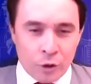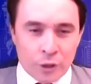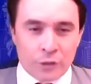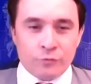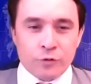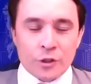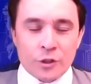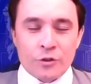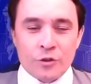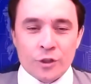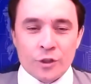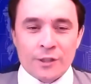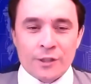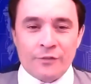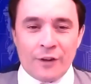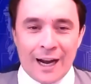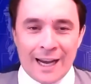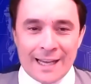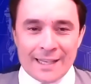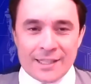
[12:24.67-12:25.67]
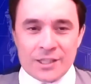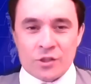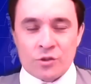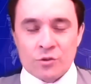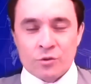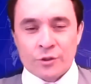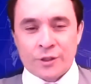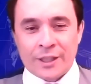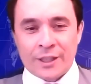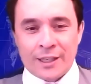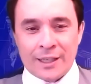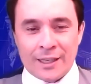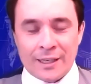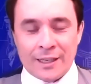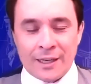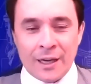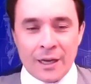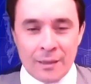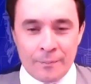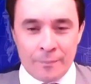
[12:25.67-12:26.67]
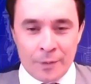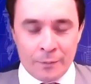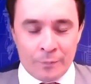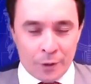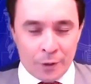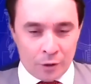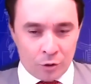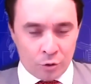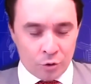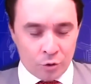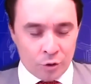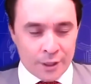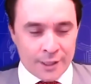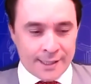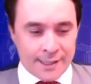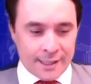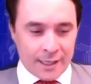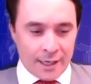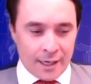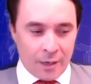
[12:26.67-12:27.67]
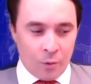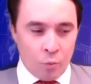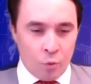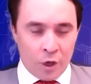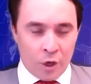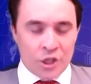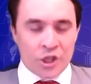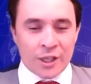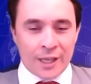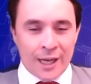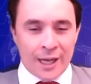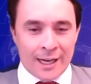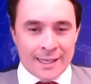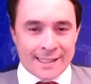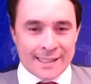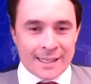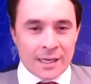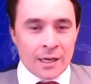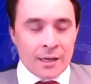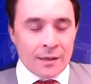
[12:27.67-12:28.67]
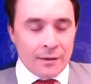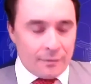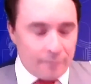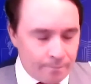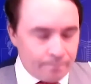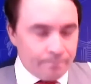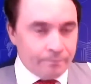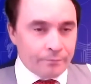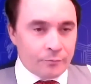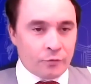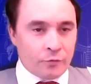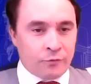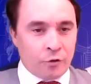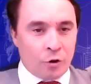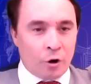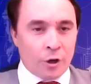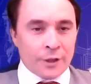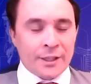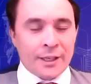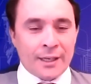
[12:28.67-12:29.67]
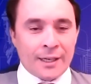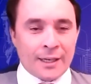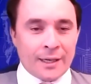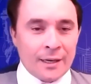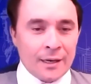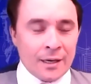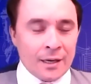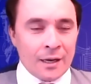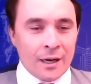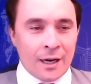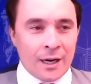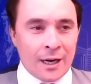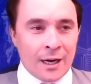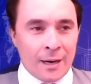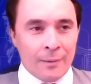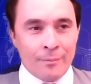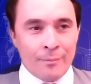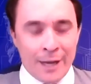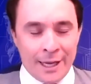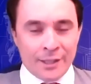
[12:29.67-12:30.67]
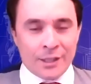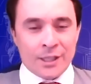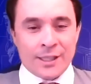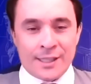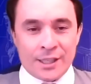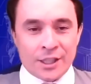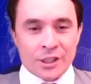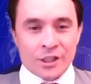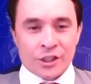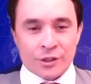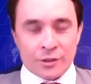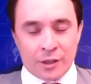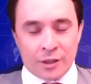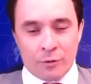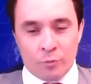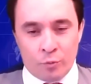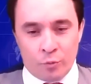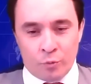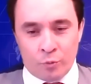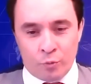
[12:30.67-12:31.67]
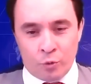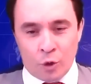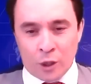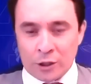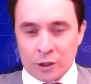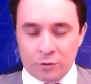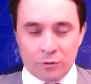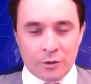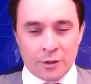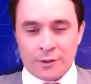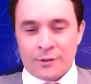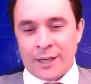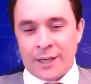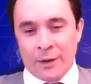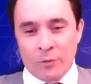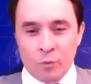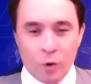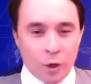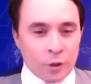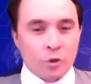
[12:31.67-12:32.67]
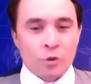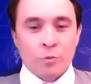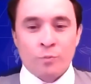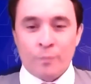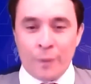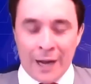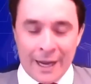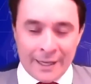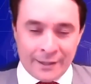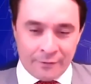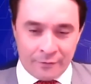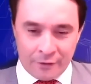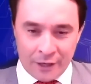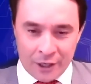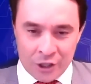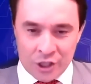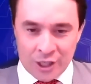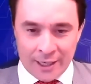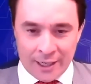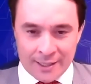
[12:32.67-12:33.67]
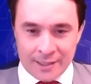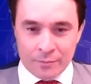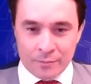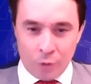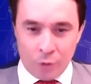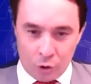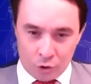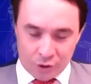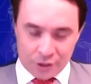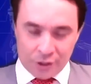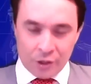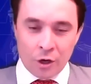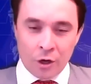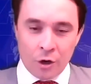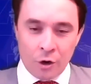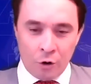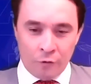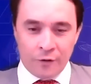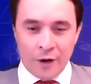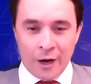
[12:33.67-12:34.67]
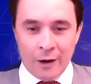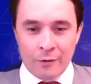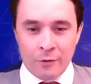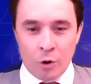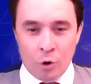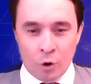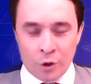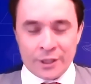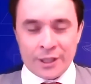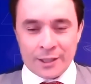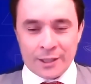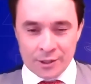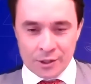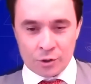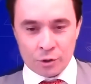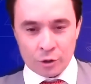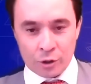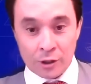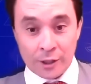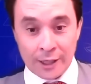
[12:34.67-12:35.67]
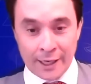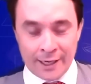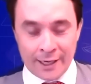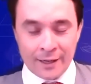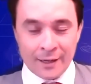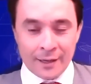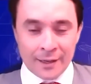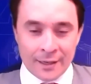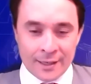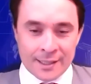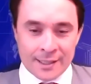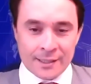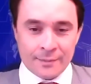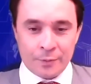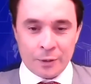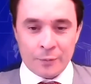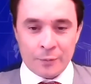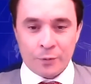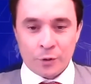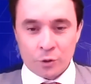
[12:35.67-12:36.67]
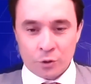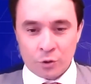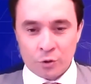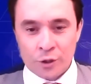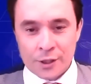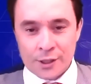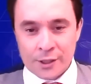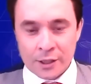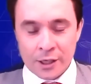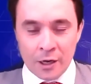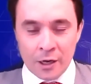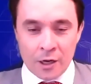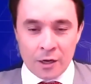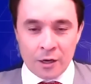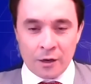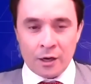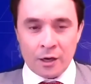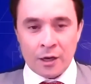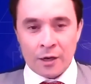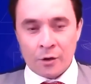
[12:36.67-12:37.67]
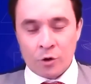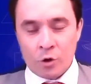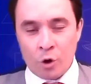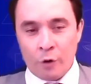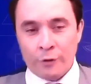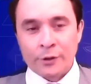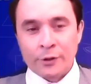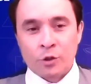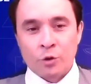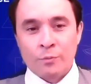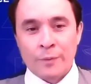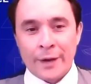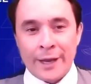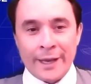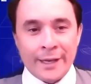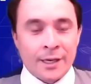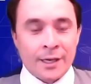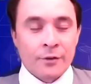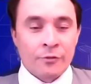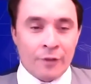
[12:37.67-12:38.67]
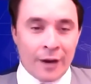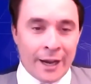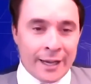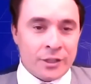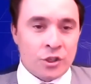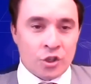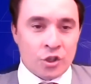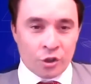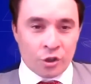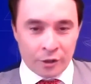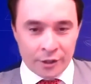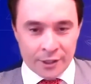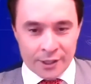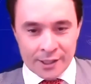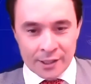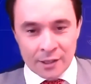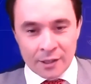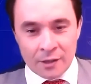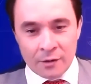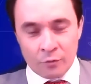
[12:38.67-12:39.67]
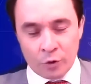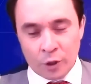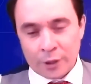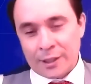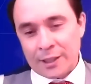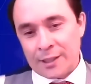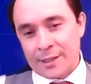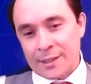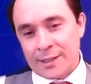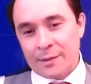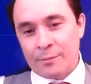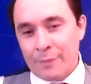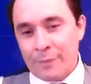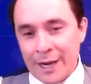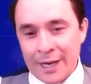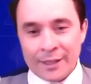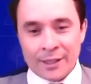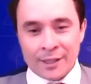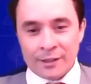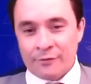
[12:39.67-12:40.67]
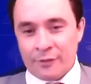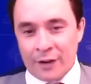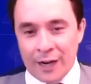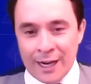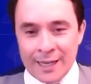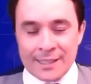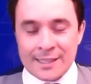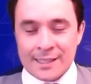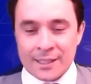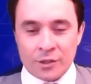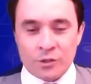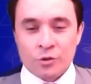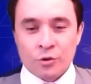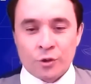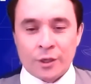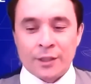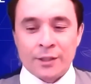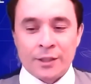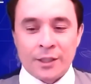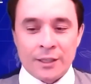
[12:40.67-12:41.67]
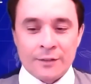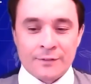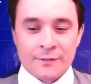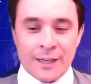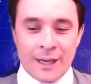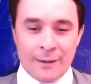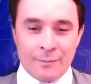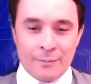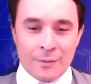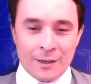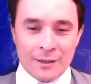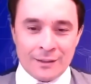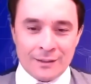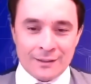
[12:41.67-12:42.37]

What would you advise to the people who is watching us for the make decision? What they want to buy the franchise? The most of our audience today is the people who is going to make a right choice. What is the main advice that you can give them?